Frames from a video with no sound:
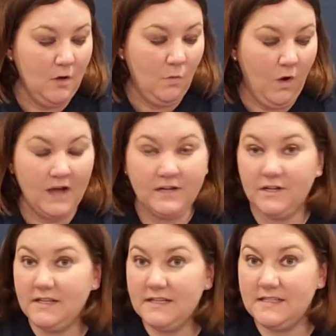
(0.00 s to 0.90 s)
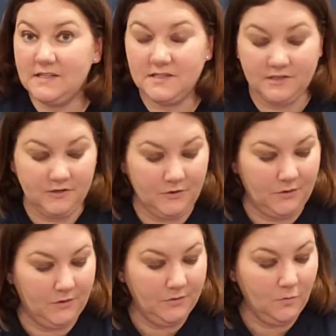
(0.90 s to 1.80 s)
Water is a
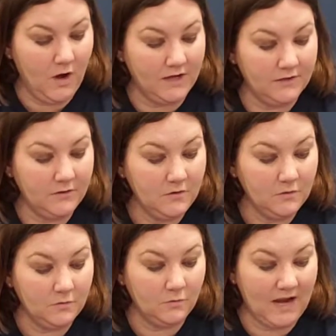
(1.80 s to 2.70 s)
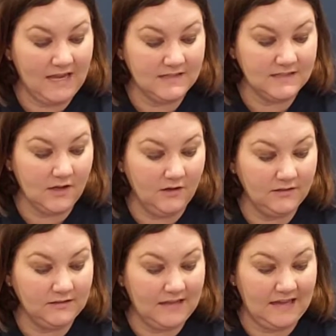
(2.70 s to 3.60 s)
circle. Water rains on
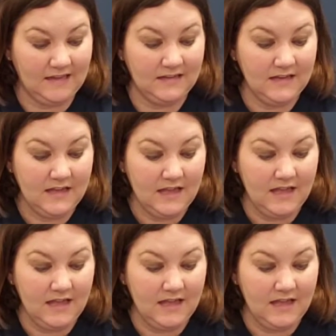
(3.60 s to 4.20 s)
the land.